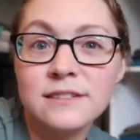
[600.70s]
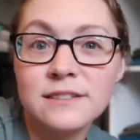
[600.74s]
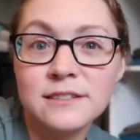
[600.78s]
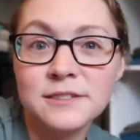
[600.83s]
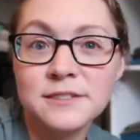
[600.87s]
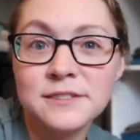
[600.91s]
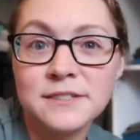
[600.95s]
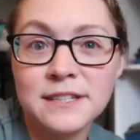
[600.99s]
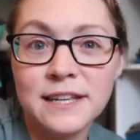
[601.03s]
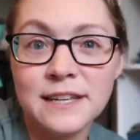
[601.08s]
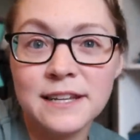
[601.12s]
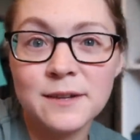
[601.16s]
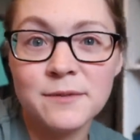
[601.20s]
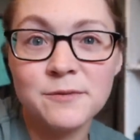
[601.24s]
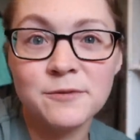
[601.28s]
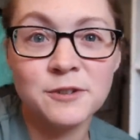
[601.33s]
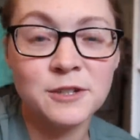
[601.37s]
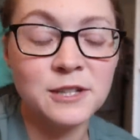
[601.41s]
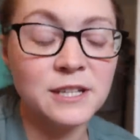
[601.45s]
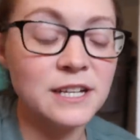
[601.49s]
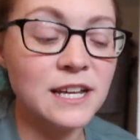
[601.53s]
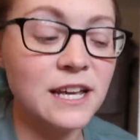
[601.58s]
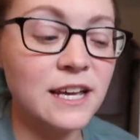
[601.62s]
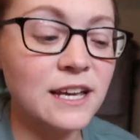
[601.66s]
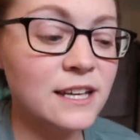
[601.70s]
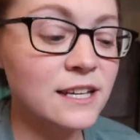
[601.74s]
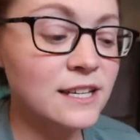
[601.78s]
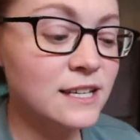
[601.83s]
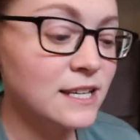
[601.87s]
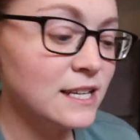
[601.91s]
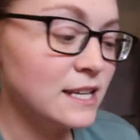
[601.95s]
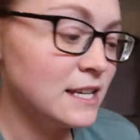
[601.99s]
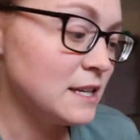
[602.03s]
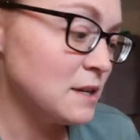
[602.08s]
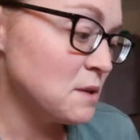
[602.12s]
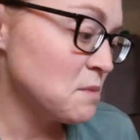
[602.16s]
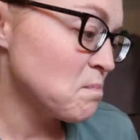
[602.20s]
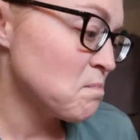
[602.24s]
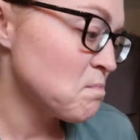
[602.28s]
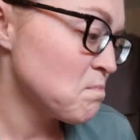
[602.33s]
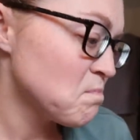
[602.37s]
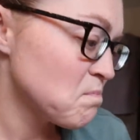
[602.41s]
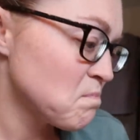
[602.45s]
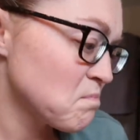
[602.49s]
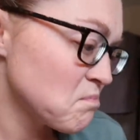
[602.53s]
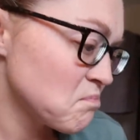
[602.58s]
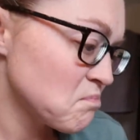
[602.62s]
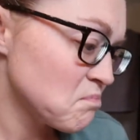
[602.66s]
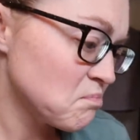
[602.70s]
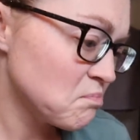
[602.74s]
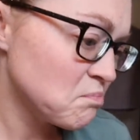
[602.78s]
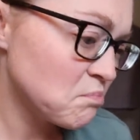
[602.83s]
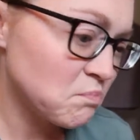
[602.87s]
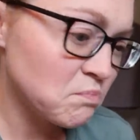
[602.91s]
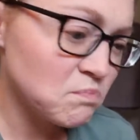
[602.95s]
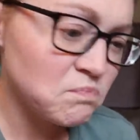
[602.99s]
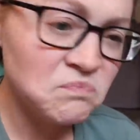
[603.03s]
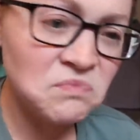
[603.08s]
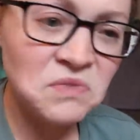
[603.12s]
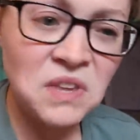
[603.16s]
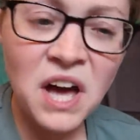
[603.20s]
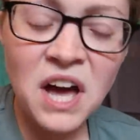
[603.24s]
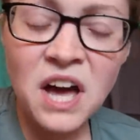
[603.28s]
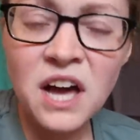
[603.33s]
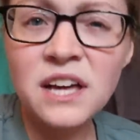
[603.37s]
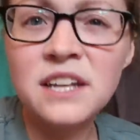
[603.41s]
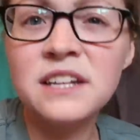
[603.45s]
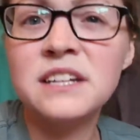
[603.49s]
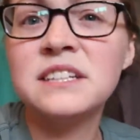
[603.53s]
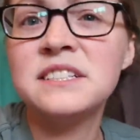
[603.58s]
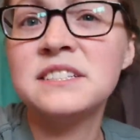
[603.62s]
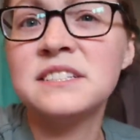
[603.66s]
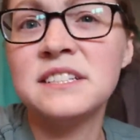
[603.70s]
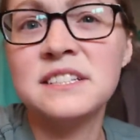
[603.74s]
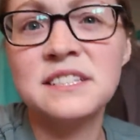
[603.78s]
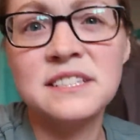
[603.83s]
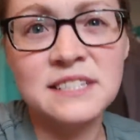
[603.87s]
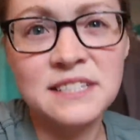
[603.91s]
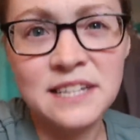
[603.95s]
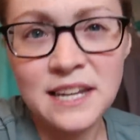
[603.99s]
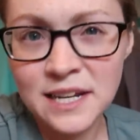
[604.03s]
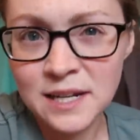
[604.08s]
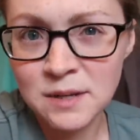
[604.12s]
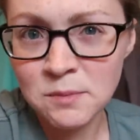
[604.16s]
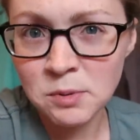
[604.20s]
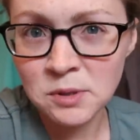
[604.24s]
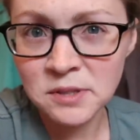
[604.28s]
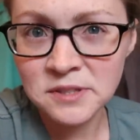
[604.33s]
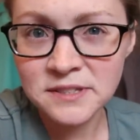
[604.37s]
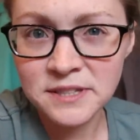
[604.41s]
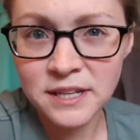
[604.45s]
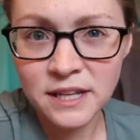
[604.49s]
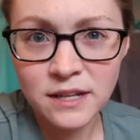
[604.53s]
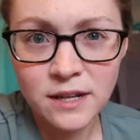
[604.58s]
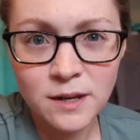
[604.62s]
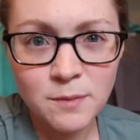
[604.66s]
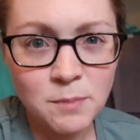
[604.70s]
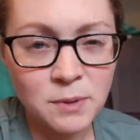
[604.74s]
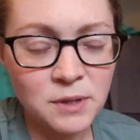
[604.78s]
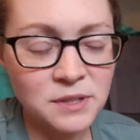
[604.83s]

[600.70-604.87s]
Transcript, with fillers: little setup for the day. Not a sustainable setup,